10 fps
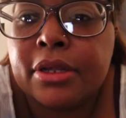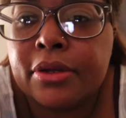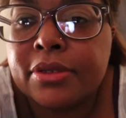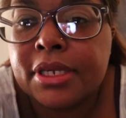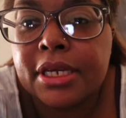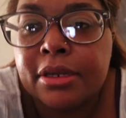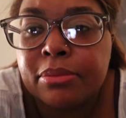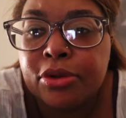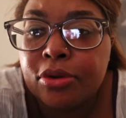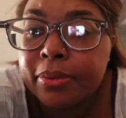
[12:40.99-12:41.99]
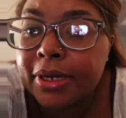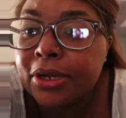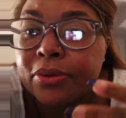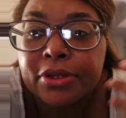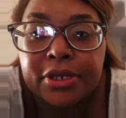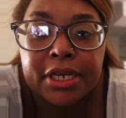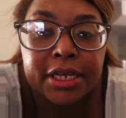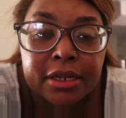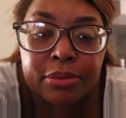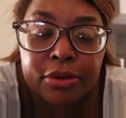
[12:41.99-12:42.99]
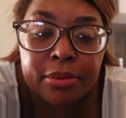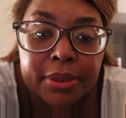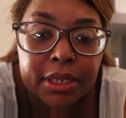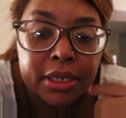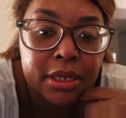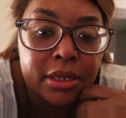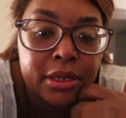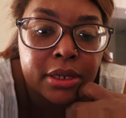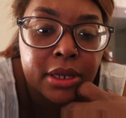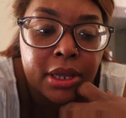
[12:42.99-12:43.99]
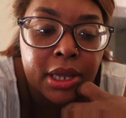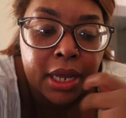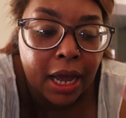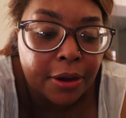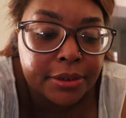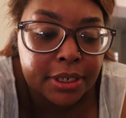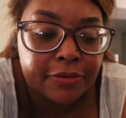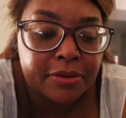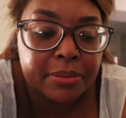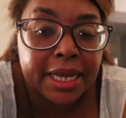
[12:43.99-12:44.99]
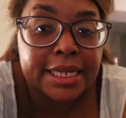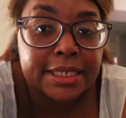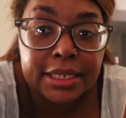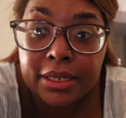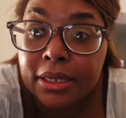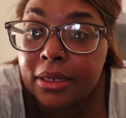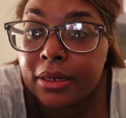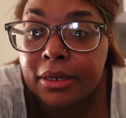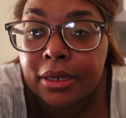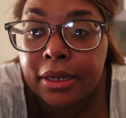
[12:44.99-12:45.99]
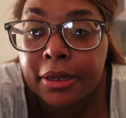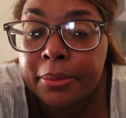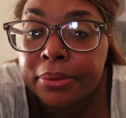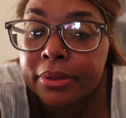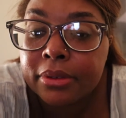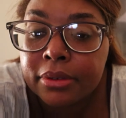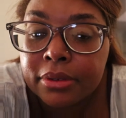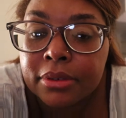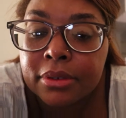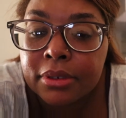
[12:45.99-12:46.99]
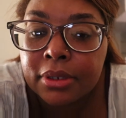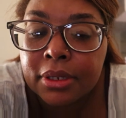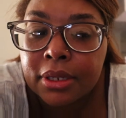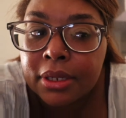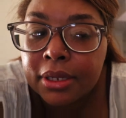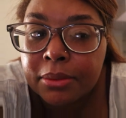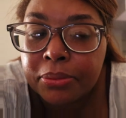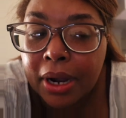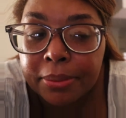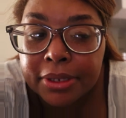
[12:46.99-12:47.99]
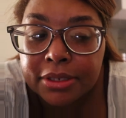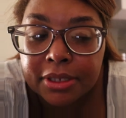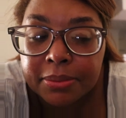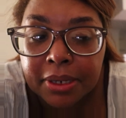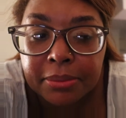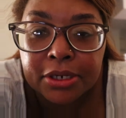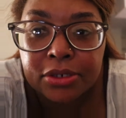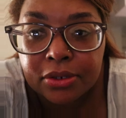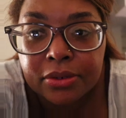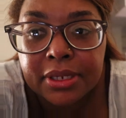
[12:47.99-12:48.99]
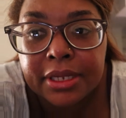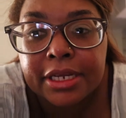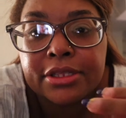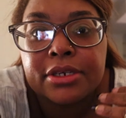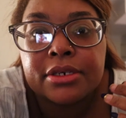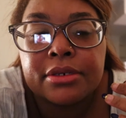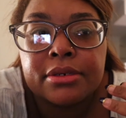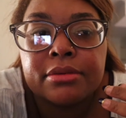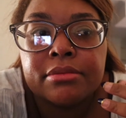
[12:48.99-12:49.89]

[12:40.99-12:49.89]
close to hitting puberty or they're hitting puberty, I would say from like 10 and up, probably until they become an adult and like they're